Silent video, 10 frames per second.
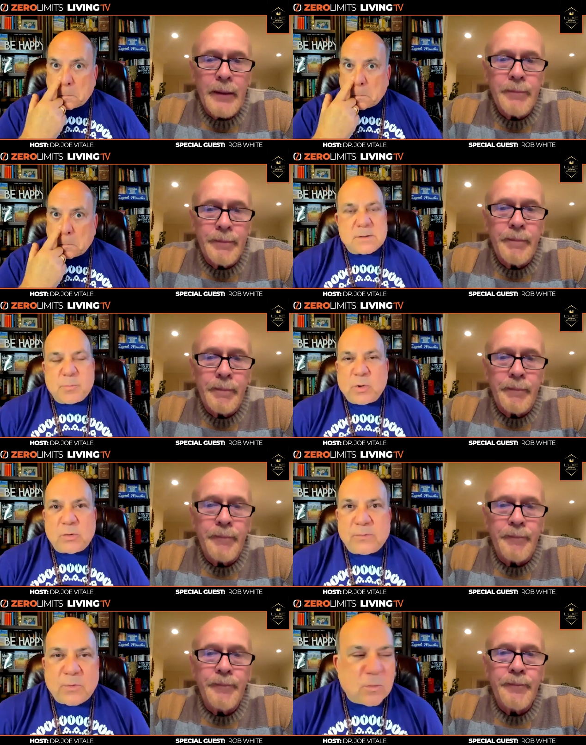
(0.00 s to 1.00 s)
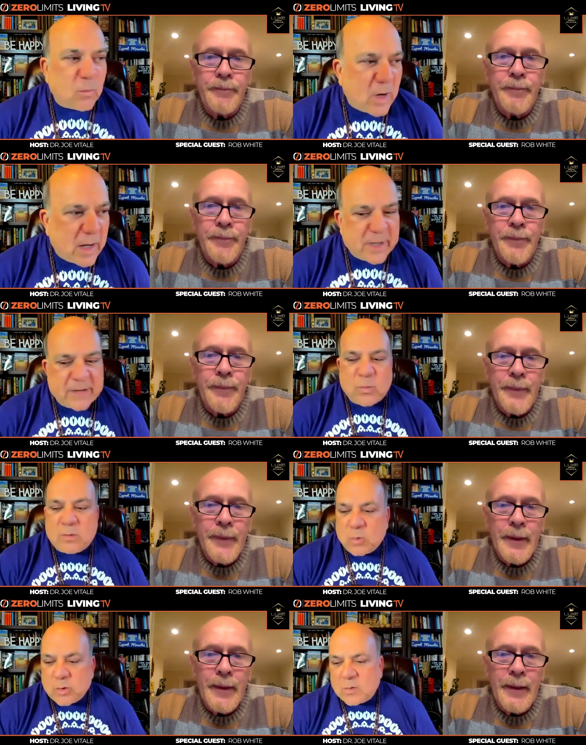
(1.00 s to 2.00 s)
Speaker 1: is beautiful. Rob, I have one
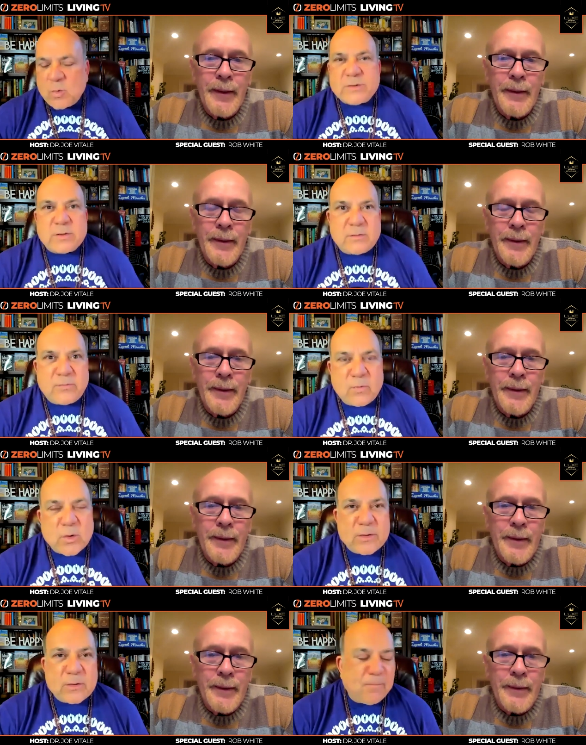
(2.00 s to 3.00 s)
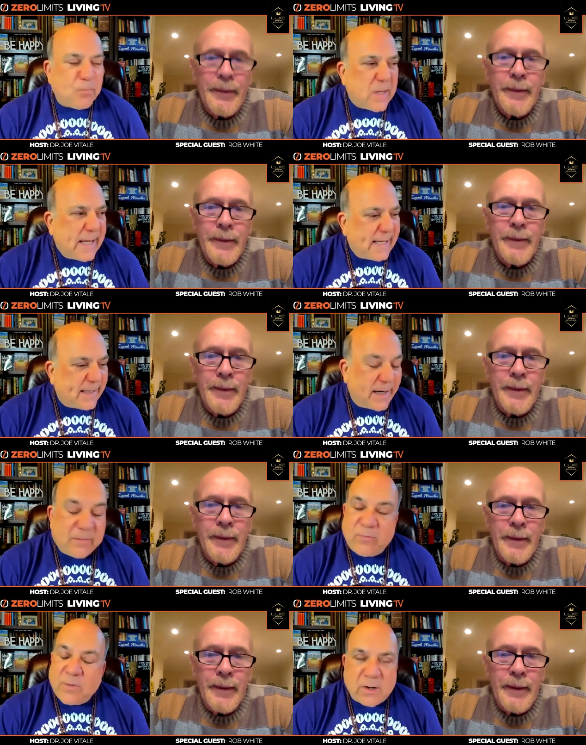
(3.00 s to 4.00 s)
more question for you. And I
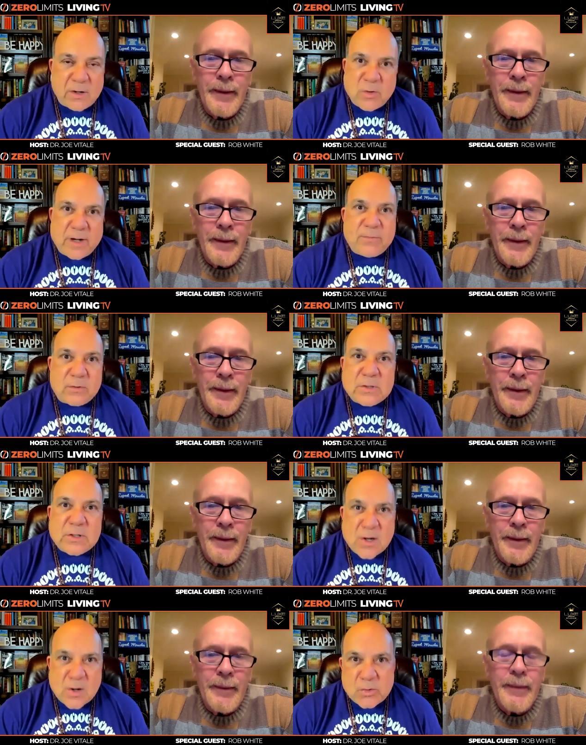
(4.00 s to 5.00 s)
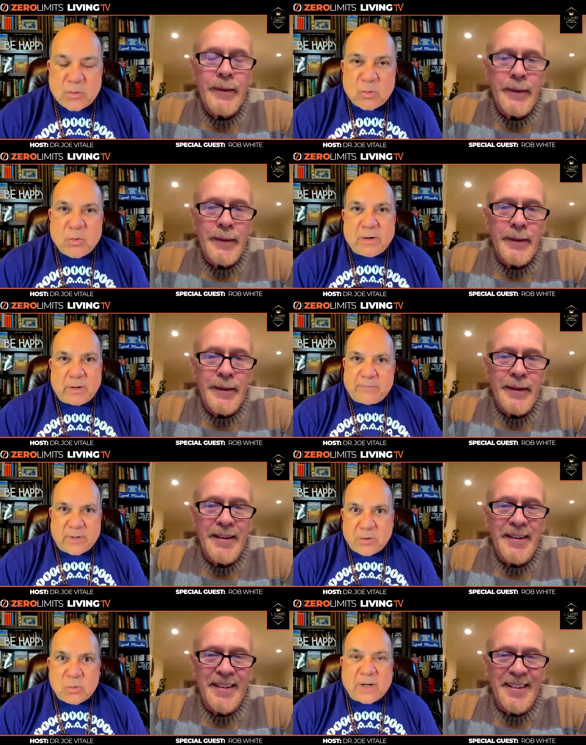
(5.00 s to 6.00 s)
am very grateful to know you,
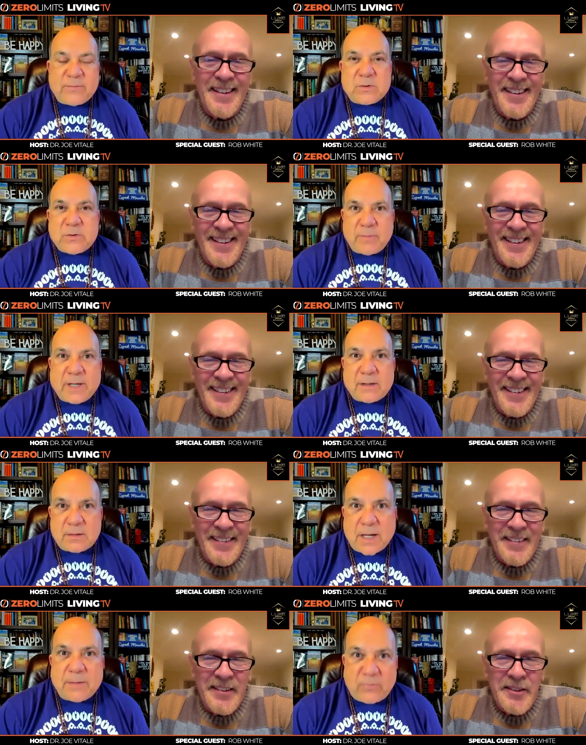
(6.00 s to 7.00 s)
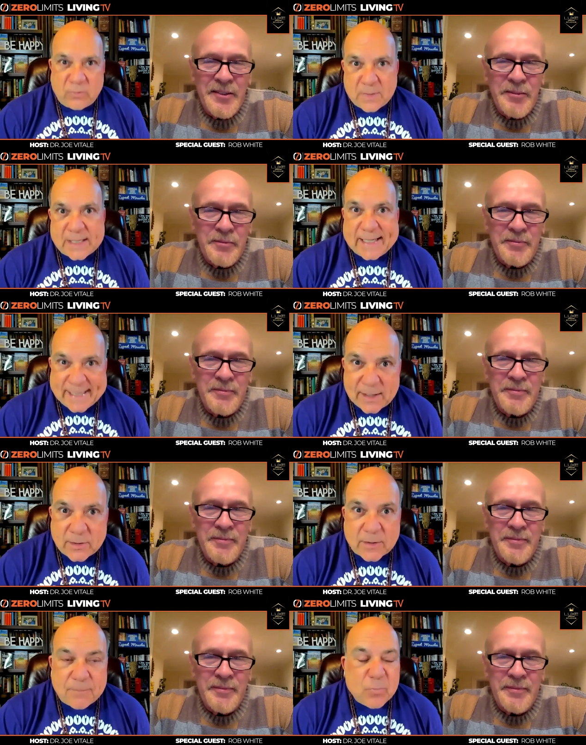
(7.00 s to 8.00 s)
very grateful that you've made the time for me
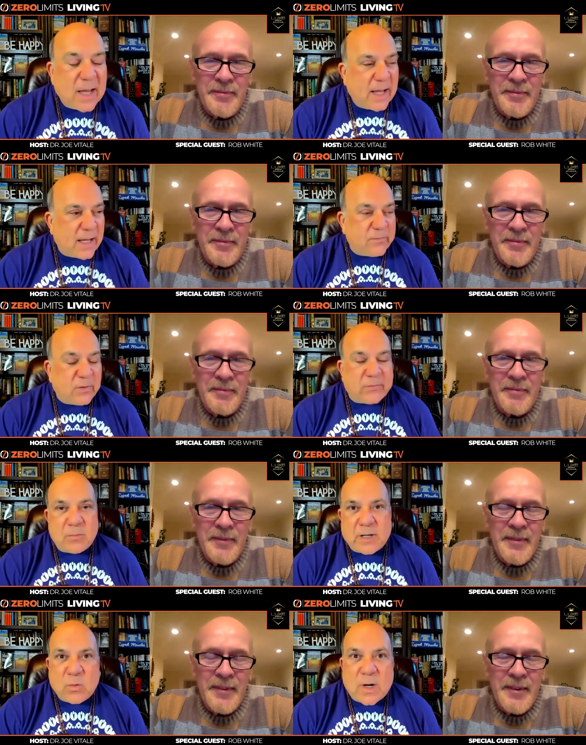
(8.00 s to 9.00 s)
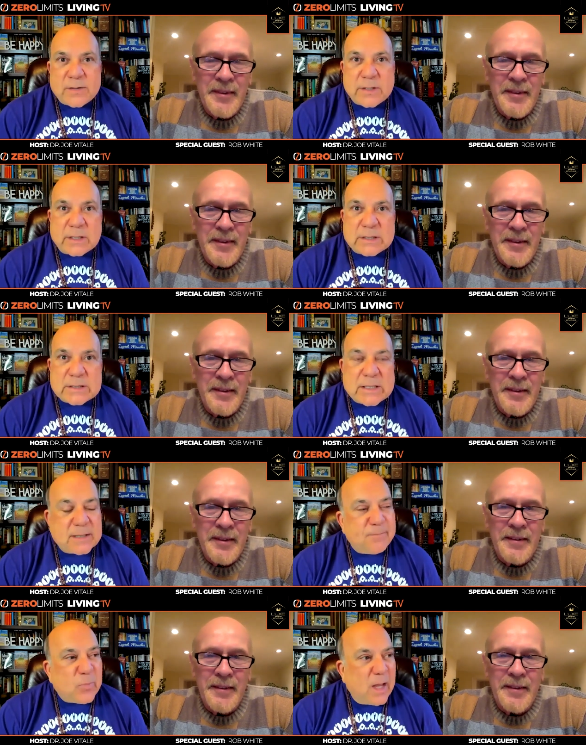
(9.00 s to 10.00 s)
here and for everybody watching and listening.